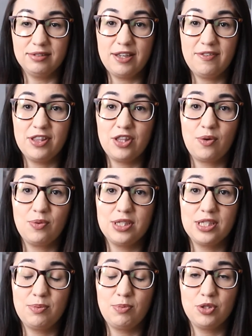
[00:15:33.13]
Even though I
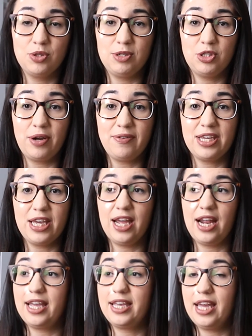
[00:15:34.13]
wasn't supposed to be driving
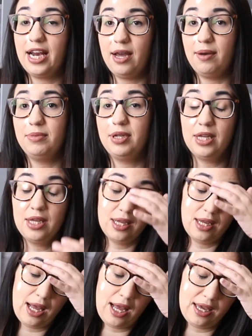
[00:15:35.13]
yet, I get up,
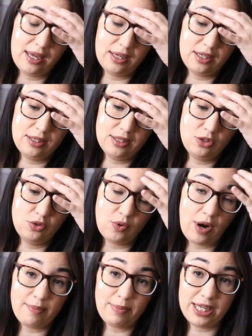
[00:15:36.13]
I
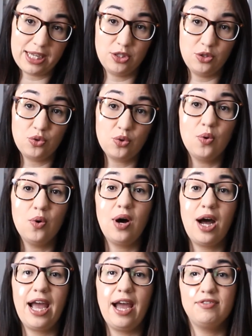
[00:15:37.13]
drive my kid to
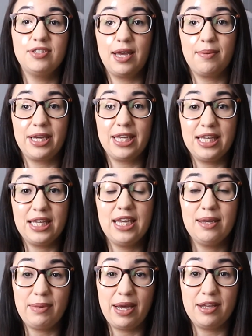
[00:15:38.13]
school, I have to get
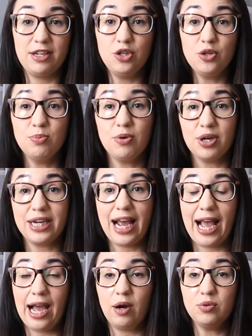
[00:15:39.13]
my newborn
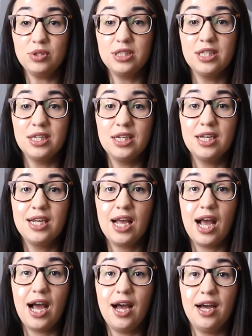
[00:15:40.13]
out
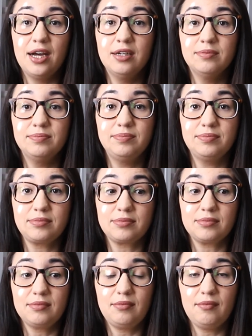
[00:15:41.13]
of
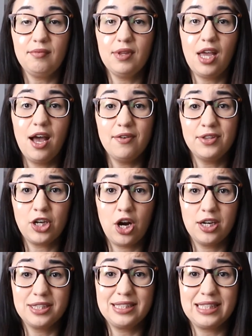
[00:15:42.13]
the
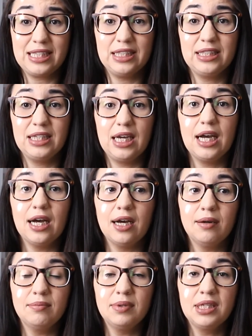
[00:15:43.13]
car seat,
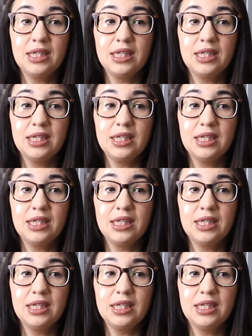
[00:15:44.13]
and